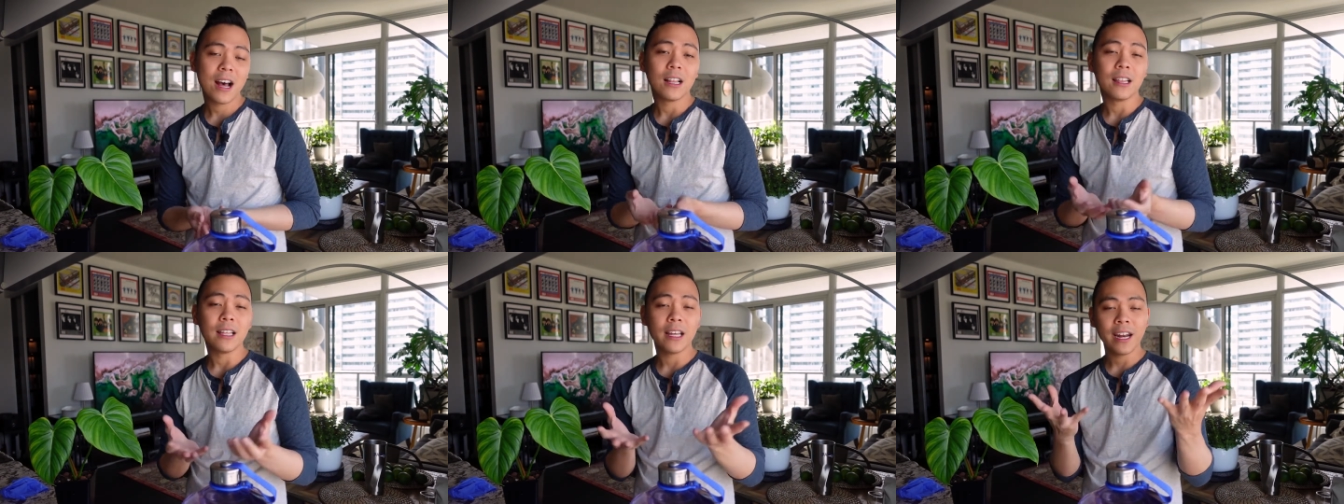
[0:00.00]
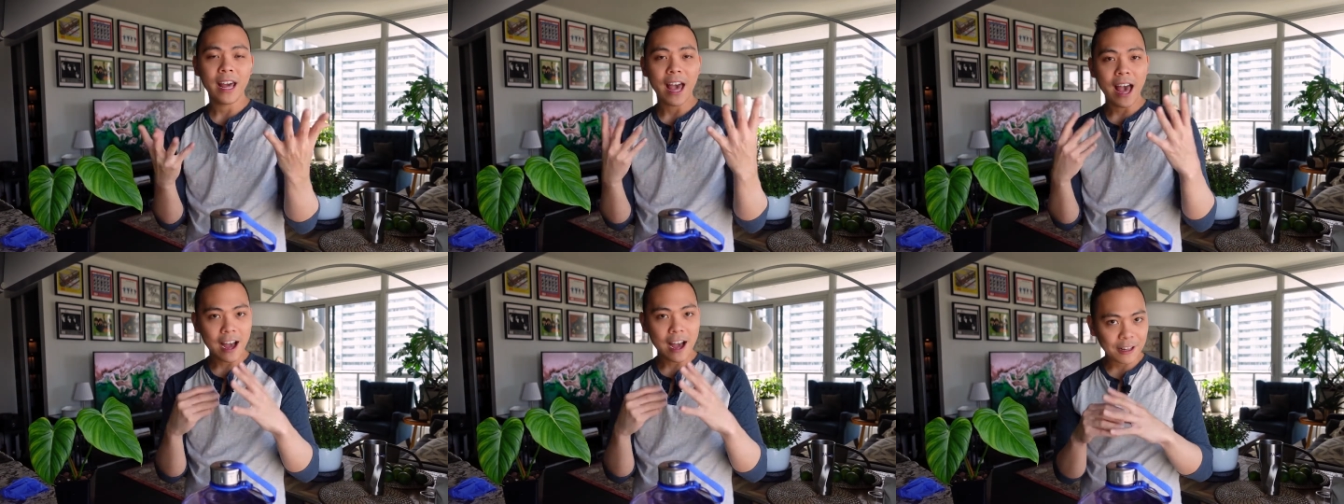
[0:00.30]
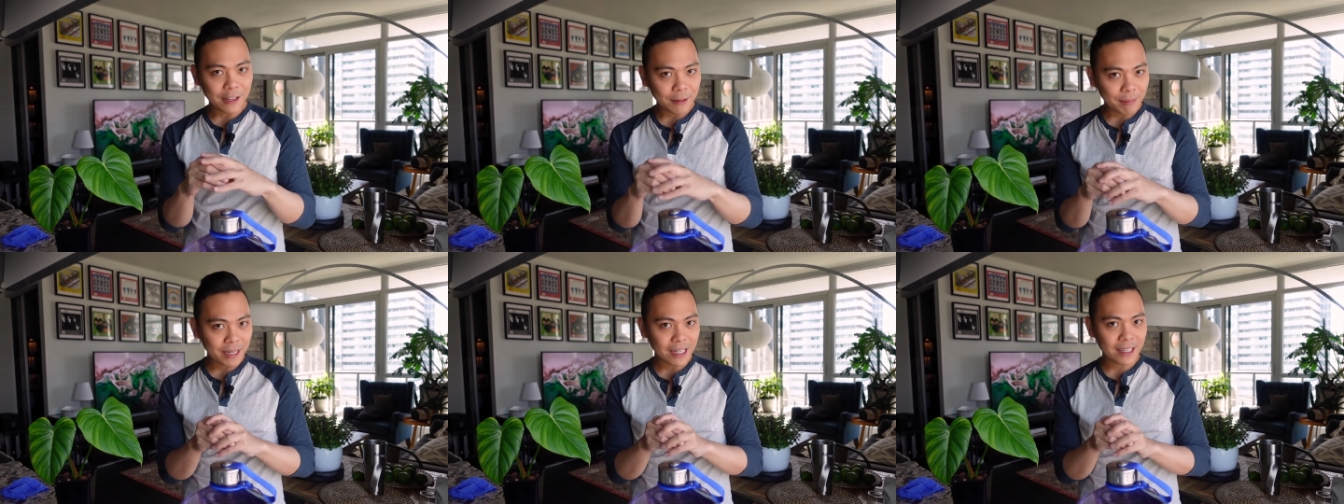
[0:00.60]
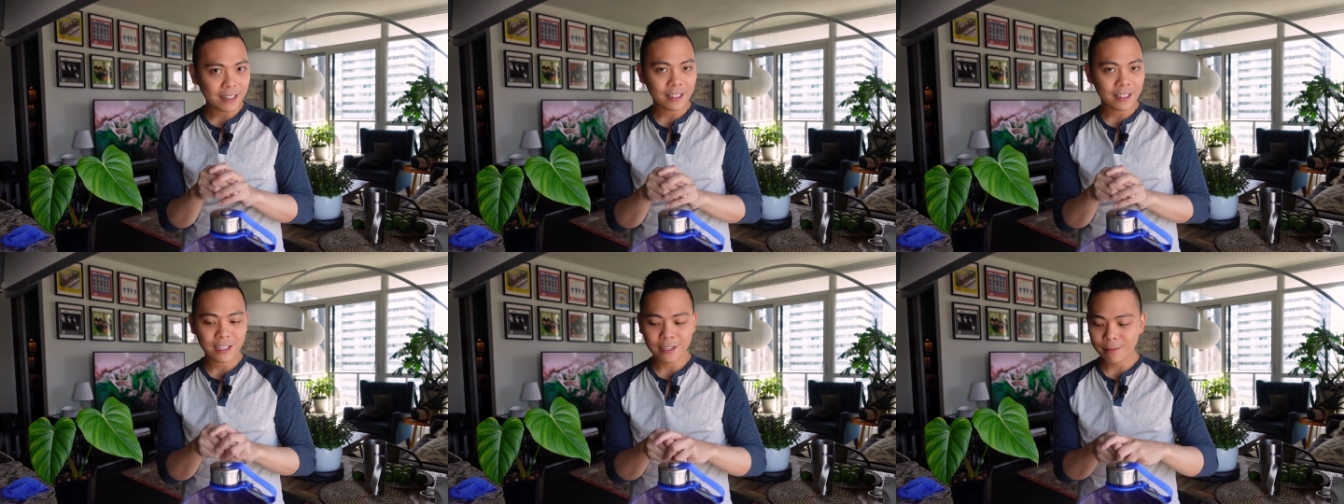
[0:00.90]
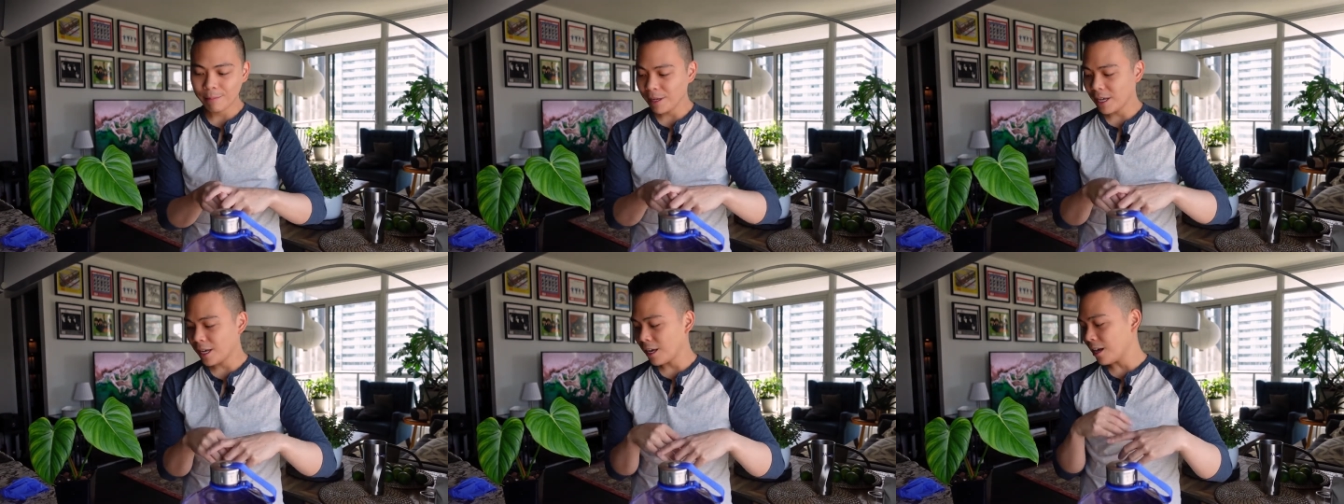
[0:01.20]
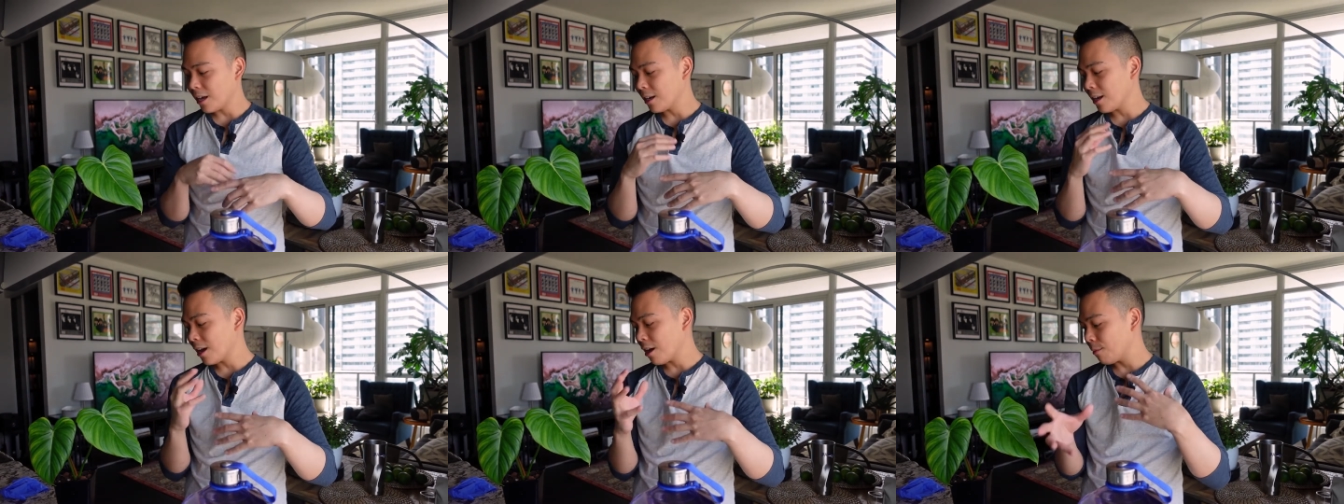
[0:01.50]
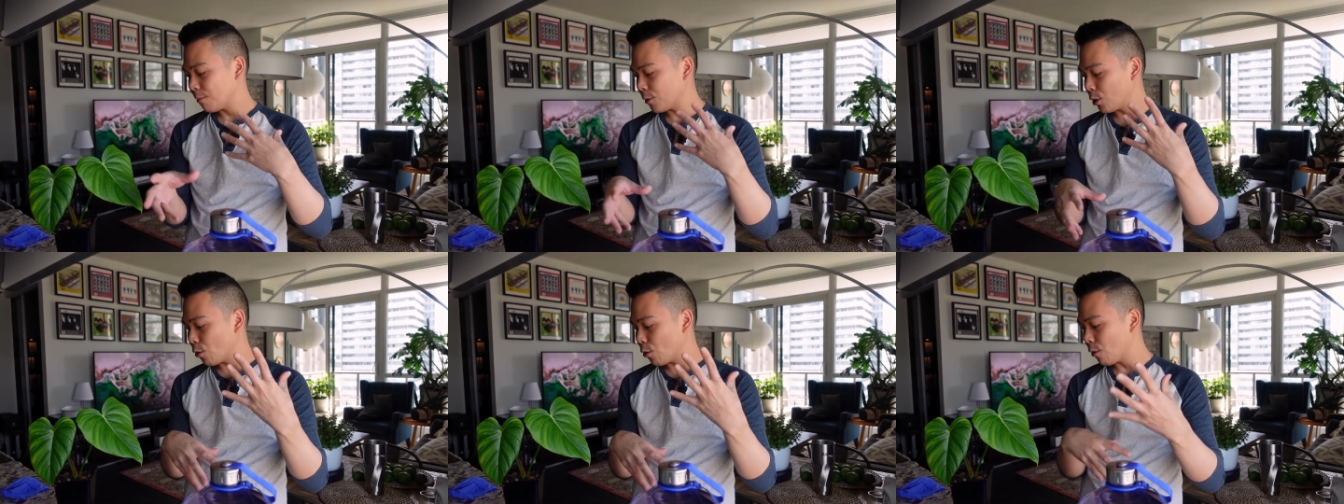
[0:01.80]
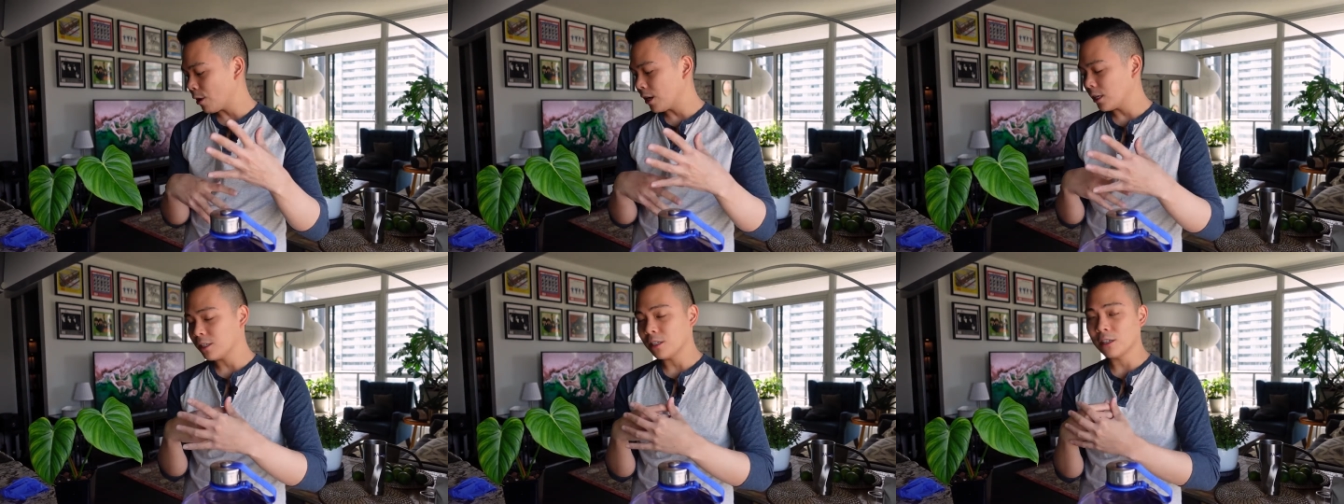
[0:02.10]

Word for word: let it acclimate a little bit, and now I'm going